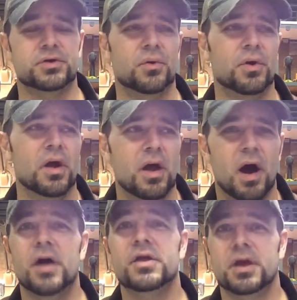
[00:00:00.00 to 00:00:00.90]
So
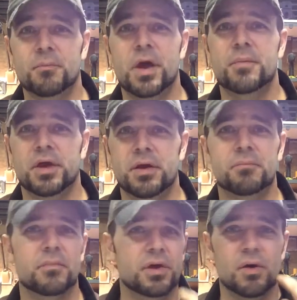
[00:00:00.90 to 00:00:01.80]
I think maybe
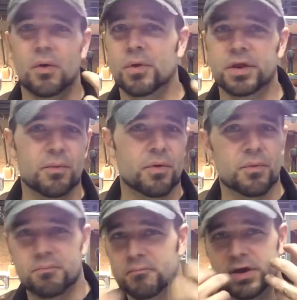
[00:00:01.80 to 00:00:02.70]
when they were
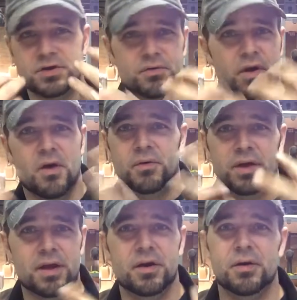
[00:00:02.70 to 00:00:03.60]
messing around
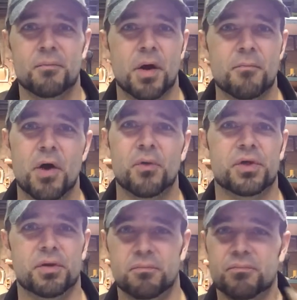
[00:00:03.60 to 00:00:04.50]
getting into my mouth,
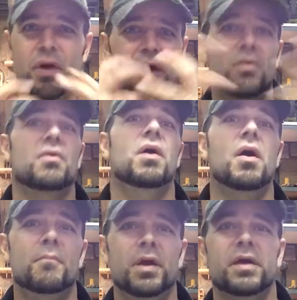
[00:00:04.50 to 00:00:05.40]
and I don't know how
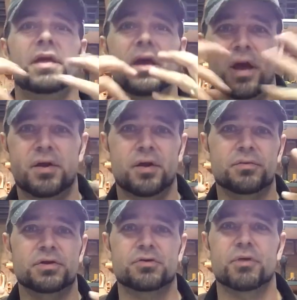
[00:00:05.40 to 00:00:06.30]
big they had to
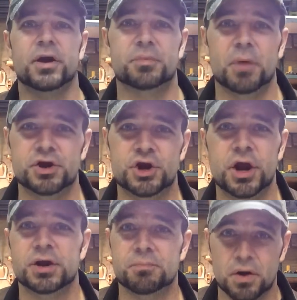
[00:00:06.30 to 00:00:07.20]
stretch my
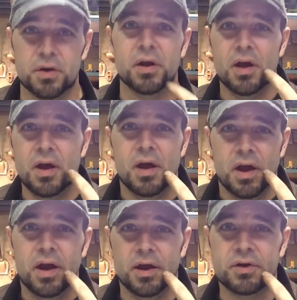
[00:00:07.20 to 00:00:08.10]
cheeks, but
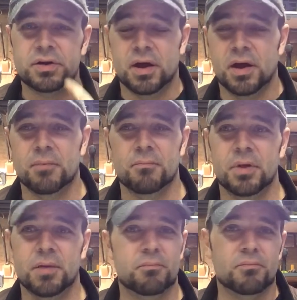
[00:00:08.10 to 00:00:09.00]
it
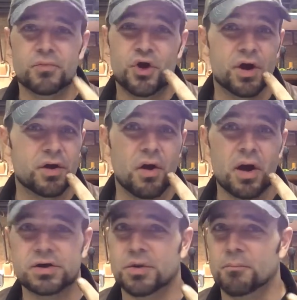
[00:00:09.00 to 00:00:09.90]
could have got
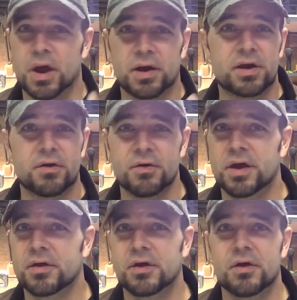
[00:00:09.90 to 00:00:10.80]
some bacteria
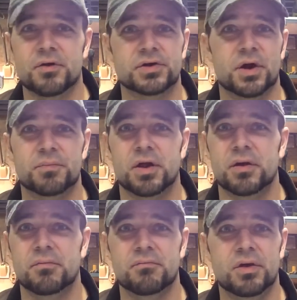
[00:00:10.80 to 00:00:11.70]
in there or something.